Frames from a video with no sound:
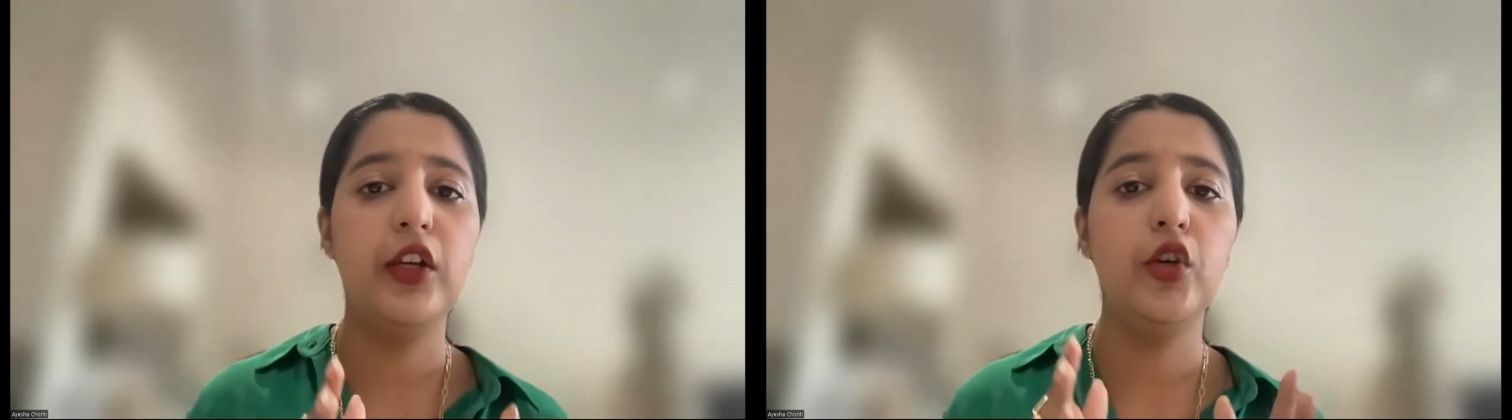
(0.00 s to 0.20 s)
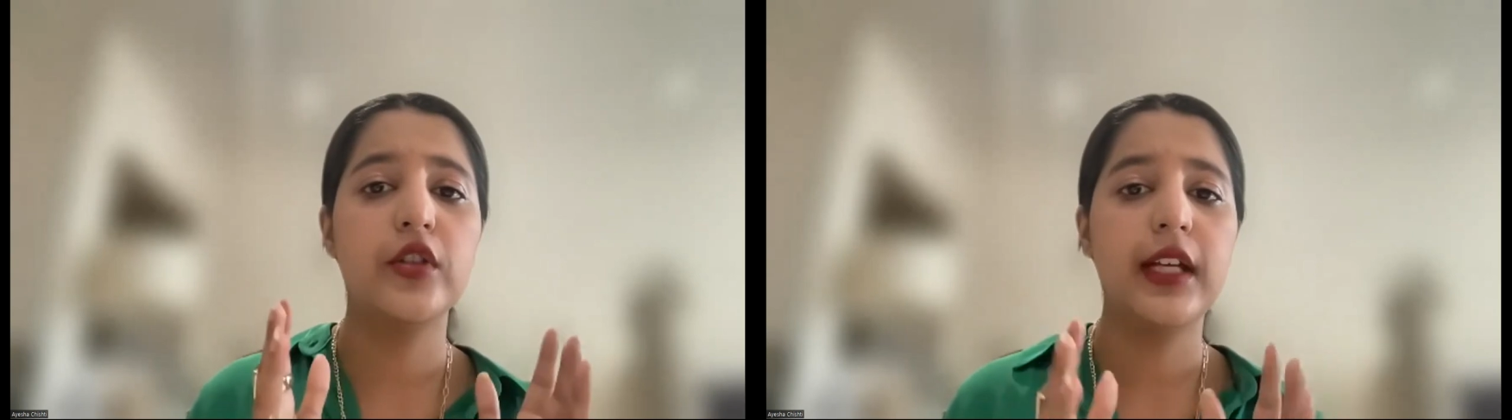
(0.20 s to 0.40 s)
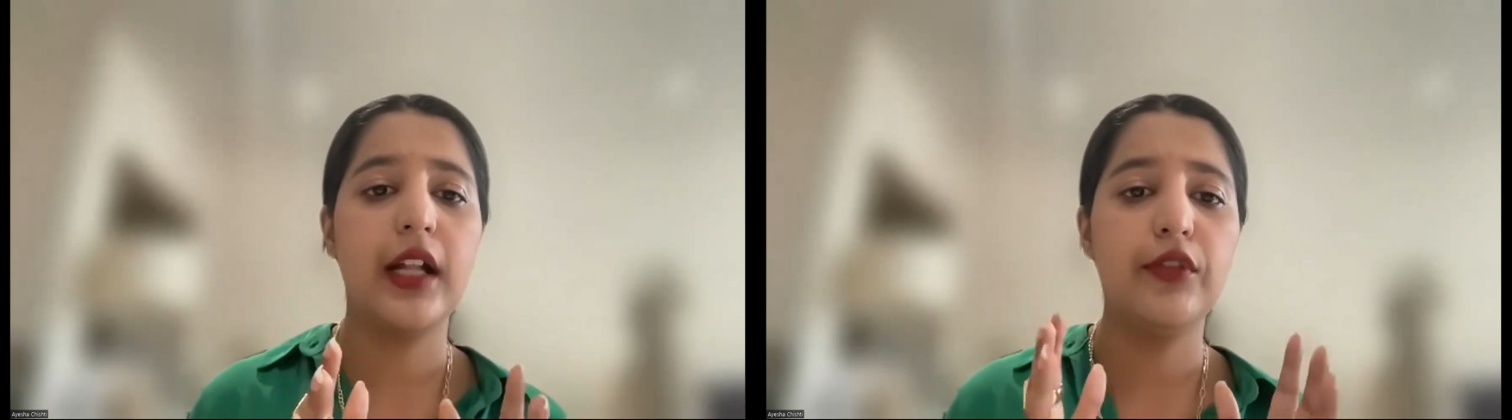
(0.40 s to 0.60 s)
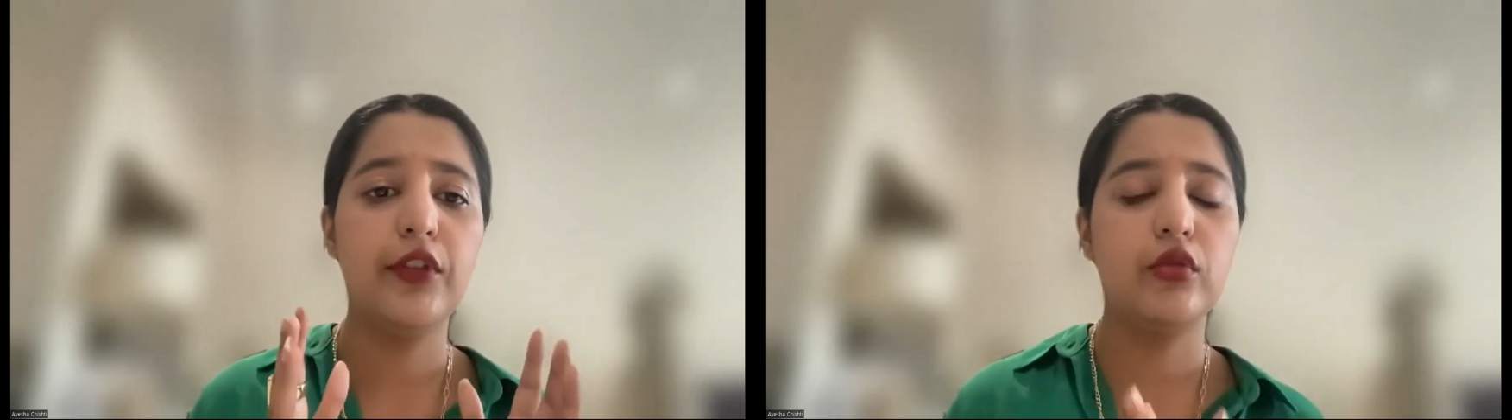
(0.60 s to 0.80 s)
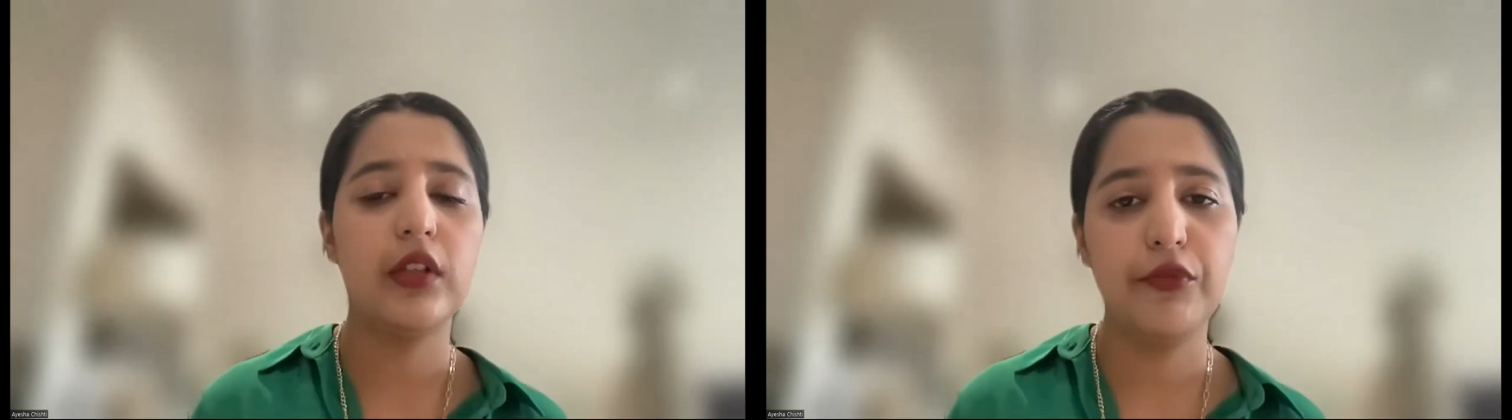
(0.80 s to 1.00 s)
yourself
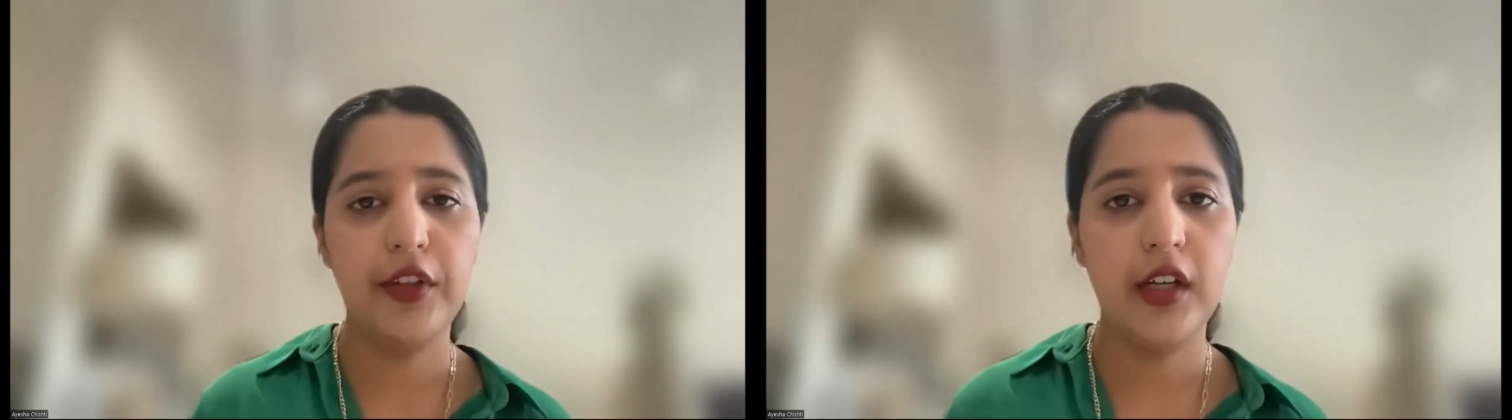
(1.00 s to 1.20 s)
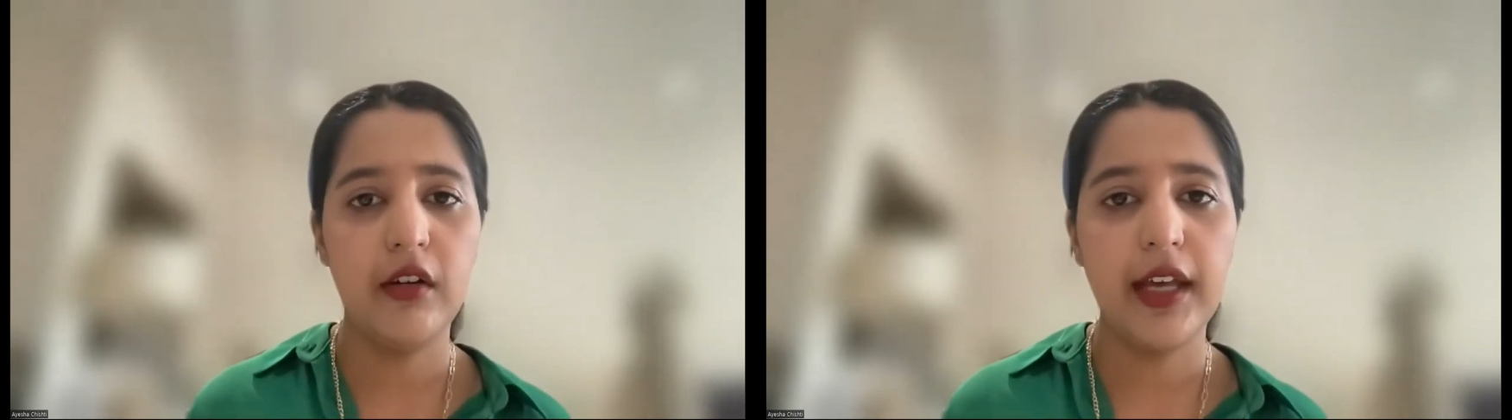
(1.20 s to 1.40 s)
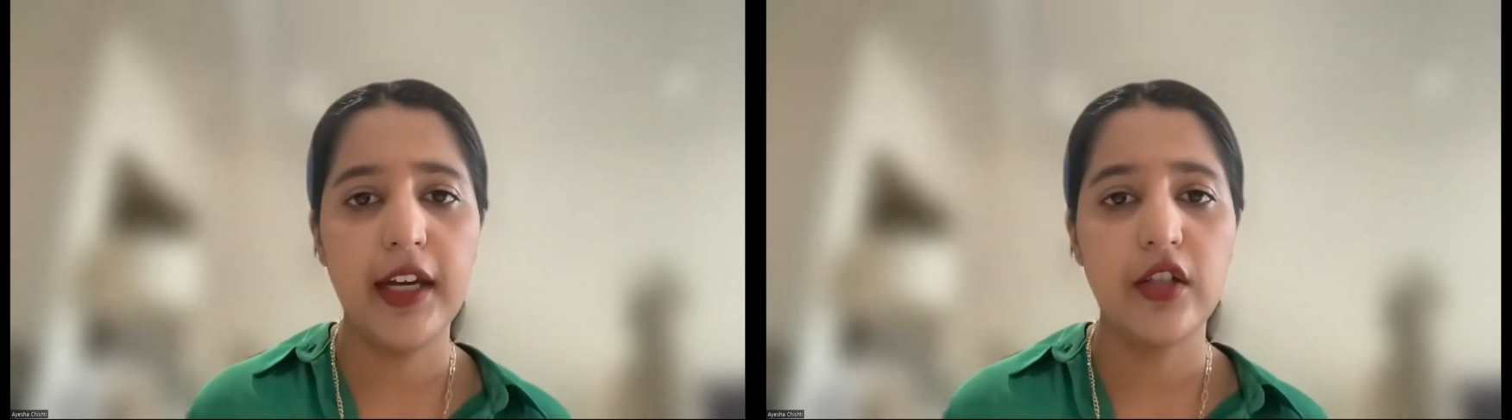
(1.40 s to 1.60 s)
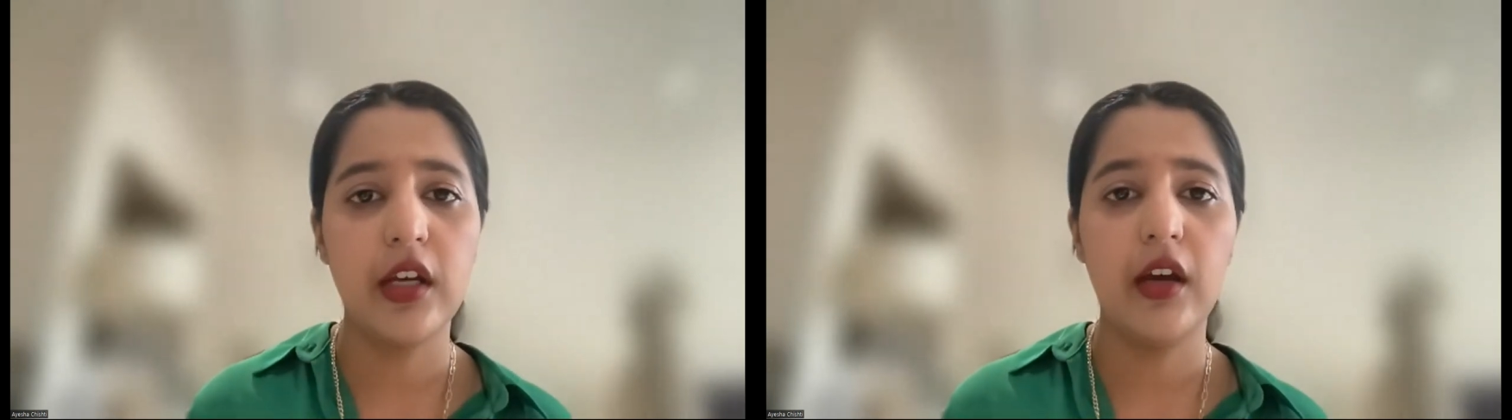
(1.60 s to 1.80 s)
into the fear that